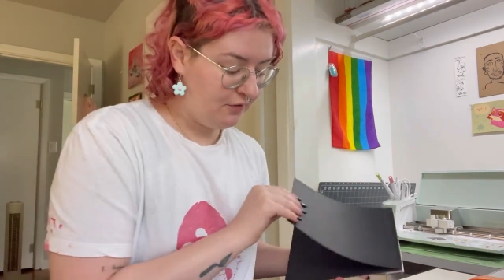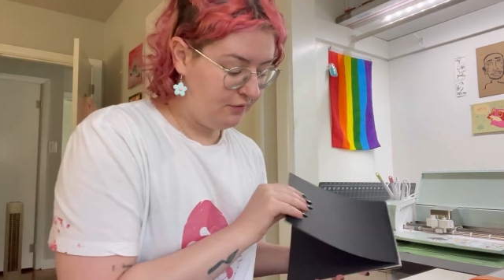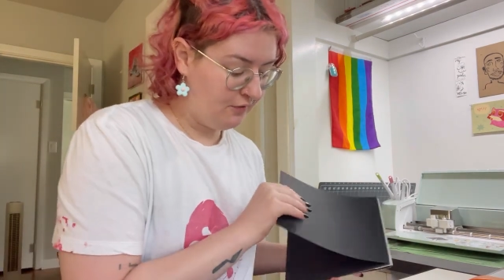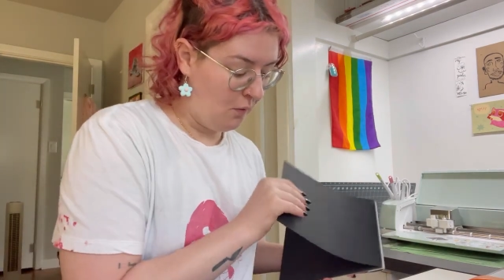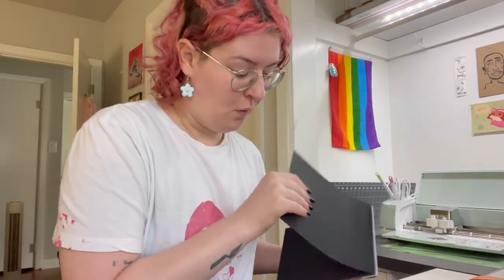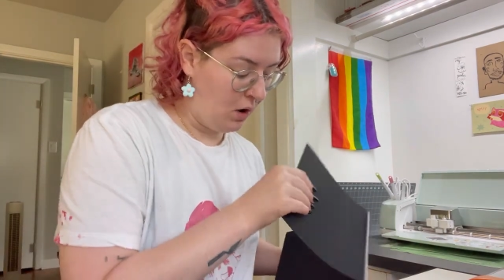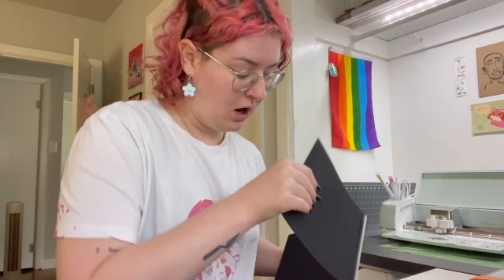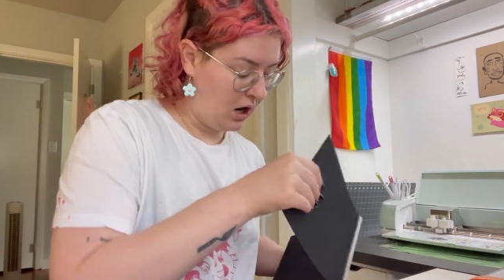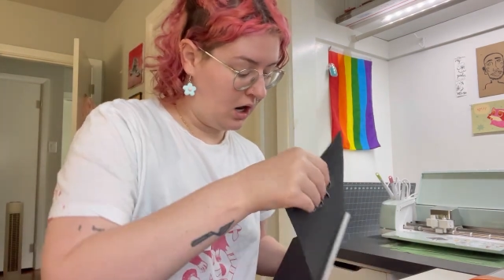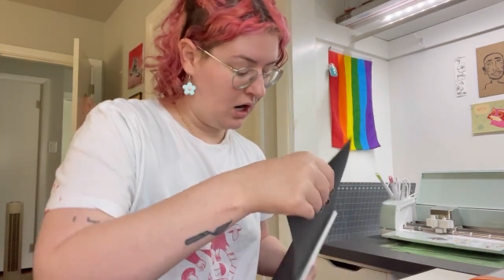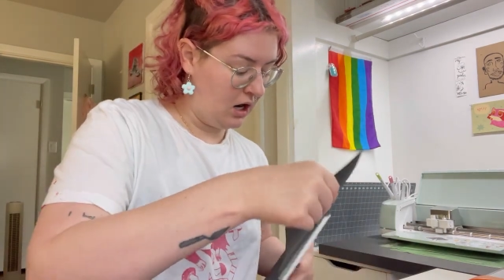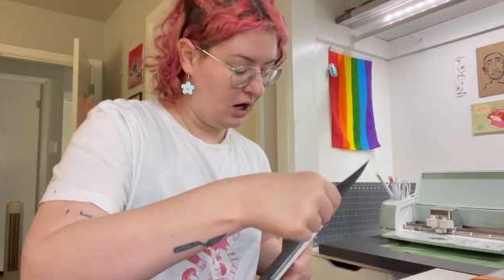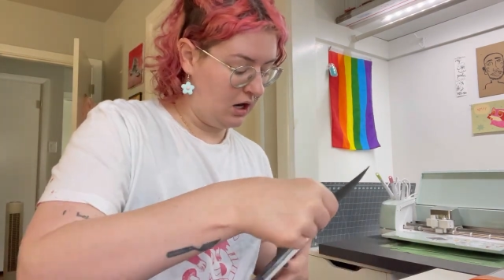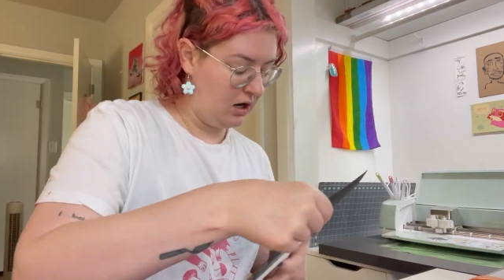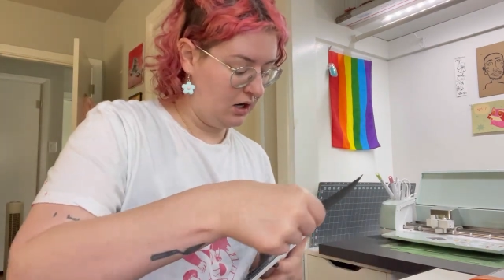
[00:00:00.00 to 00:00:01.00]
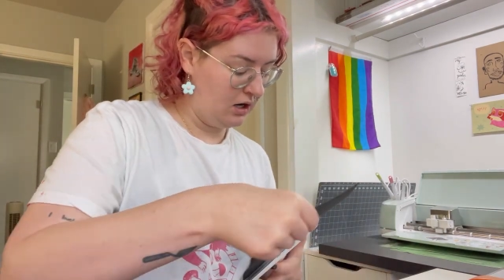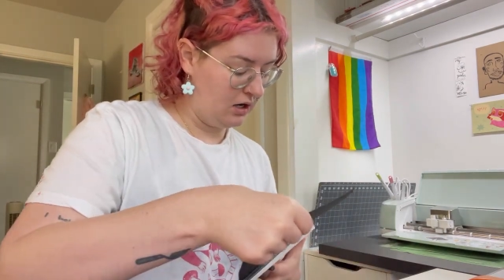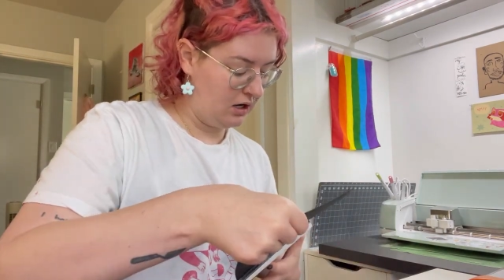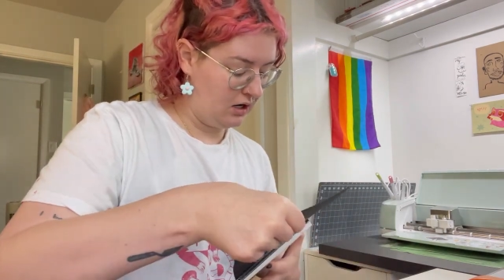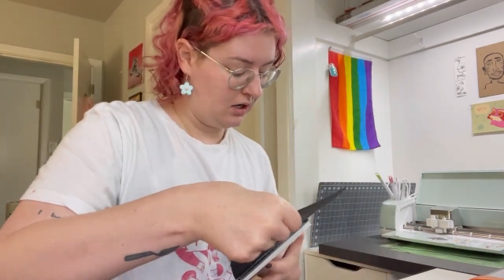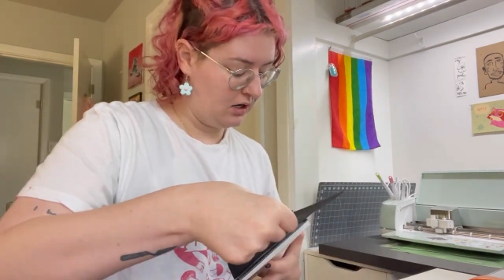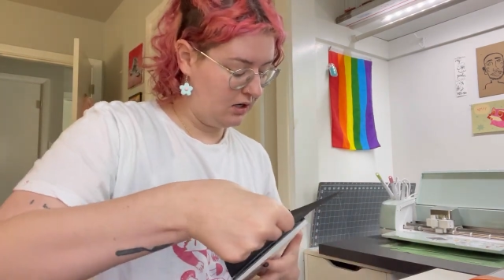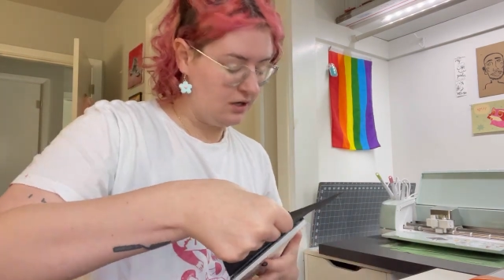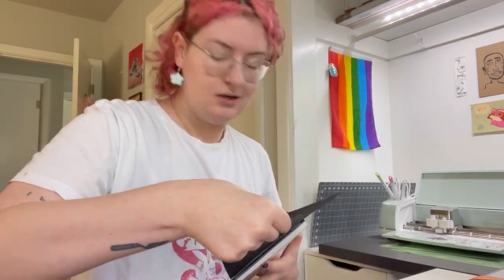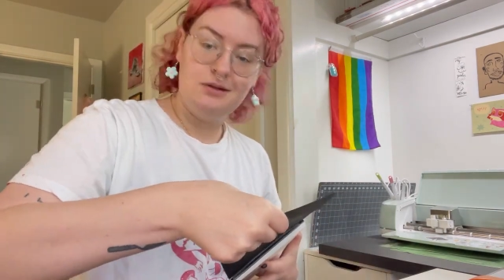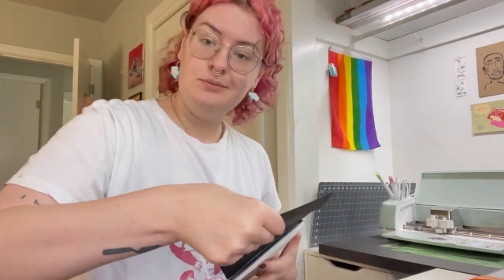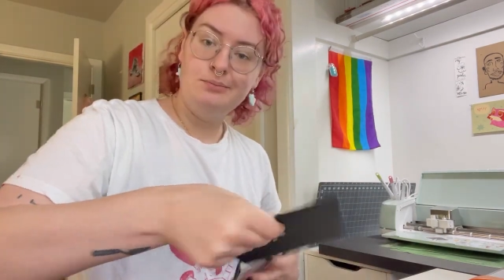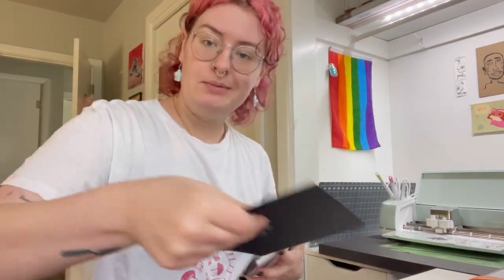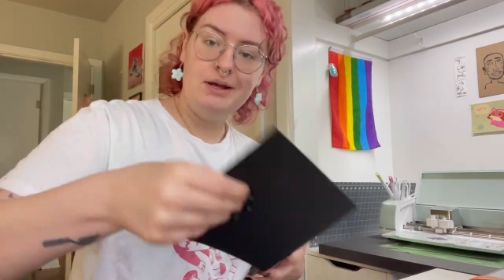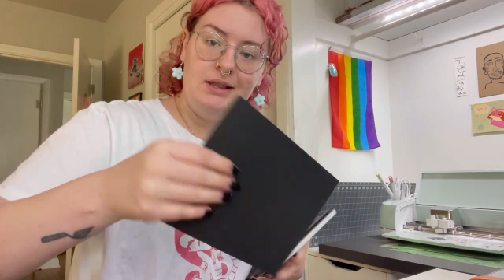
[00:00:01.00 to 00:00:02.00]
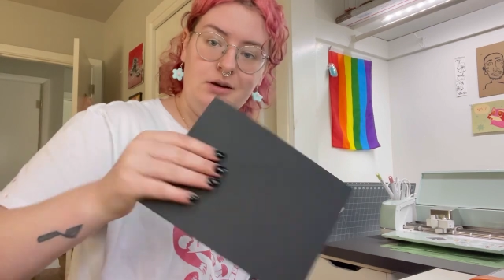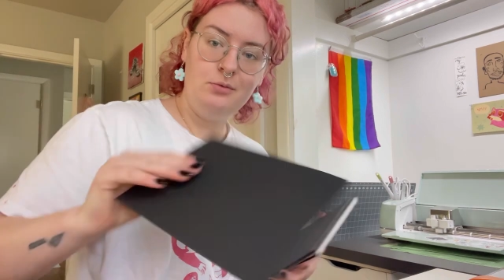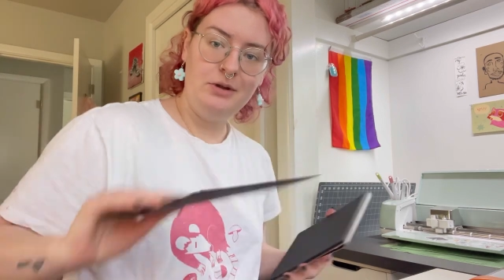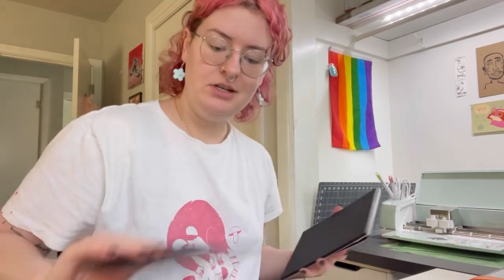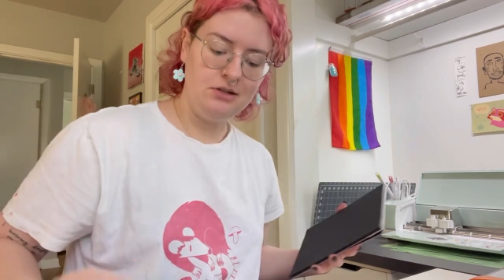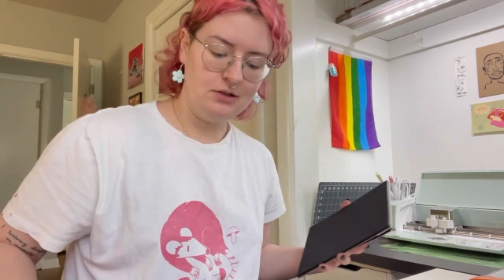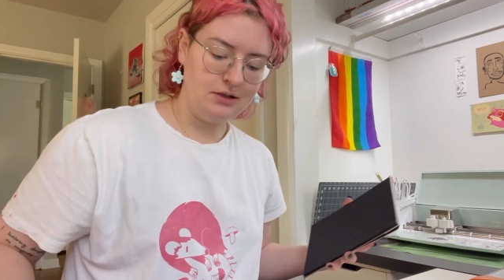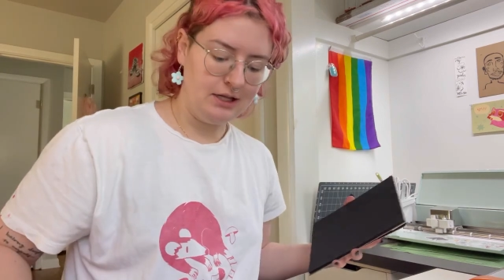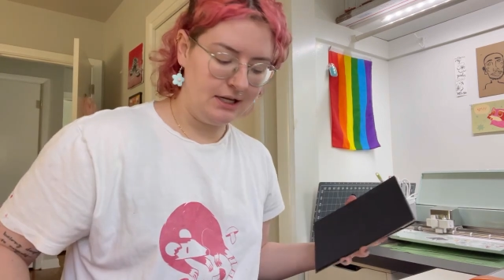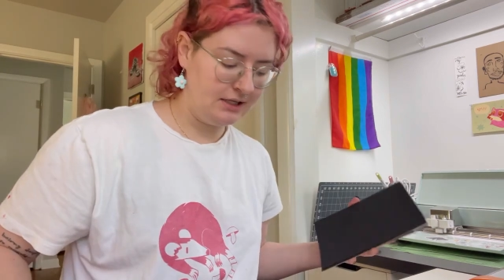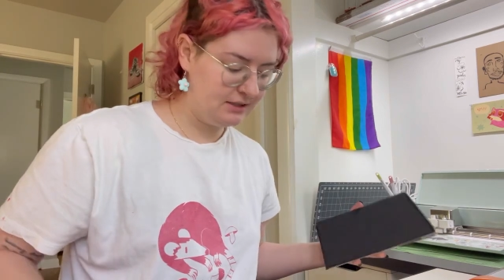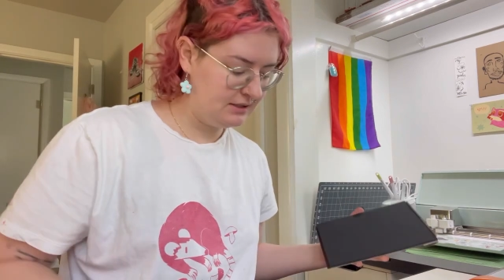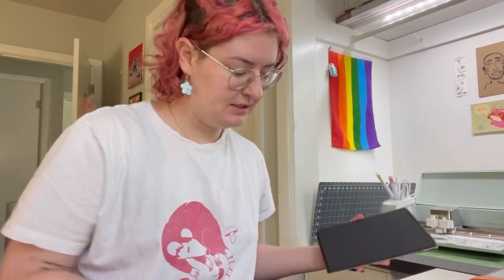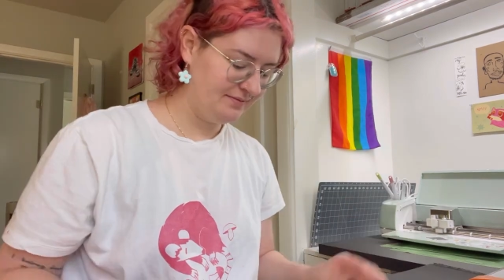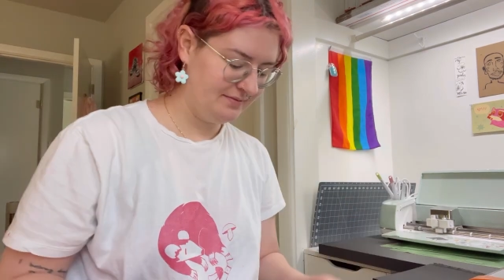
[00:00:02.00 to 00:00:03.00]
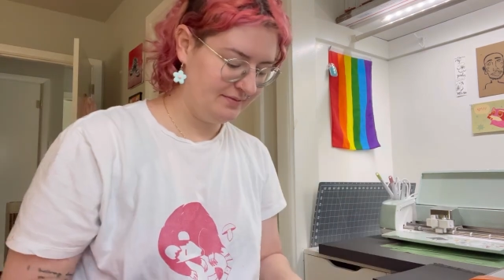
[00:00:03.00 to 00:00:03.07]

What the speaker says: for my little window clings.